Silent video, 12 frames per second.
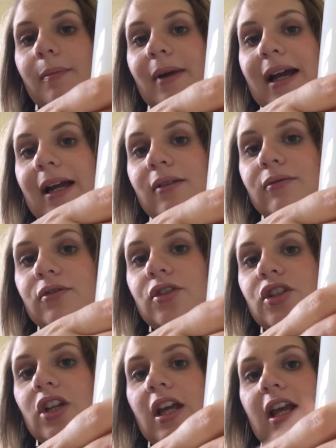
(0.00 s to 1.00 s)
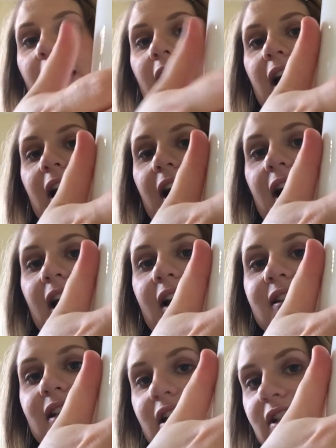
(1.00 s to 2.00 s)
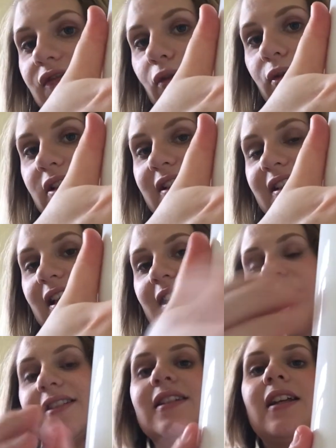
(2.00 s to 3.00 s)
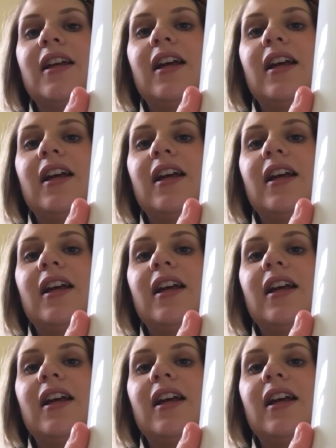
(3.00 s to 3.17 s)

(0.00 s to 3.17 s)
pouch, and it's 4 to 6.